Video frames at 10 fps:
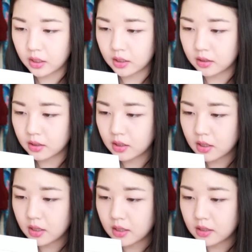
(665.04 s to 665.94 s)
and
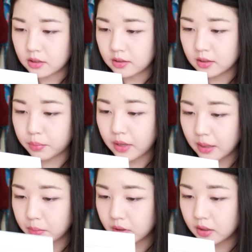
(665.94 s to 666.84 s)
there's a
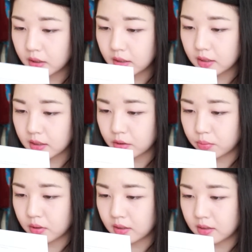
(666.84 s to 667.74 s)
primer as
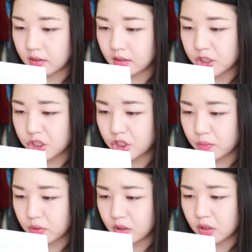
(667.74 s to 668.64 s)
well as a
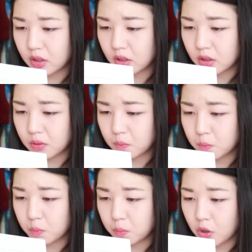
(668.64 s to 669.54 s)
shimmer
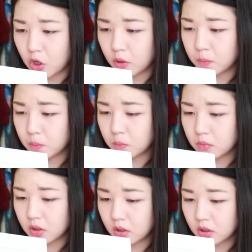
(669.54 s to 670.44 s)

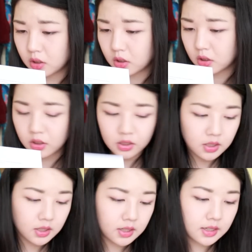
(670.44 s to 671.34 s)
balm.
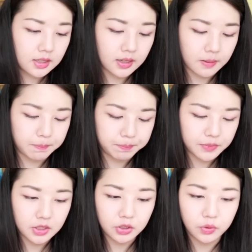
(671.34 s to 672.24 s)
Yeah,
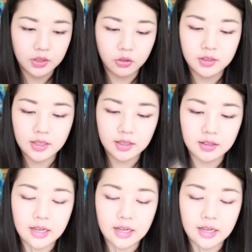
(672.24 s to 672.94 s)
so it looks like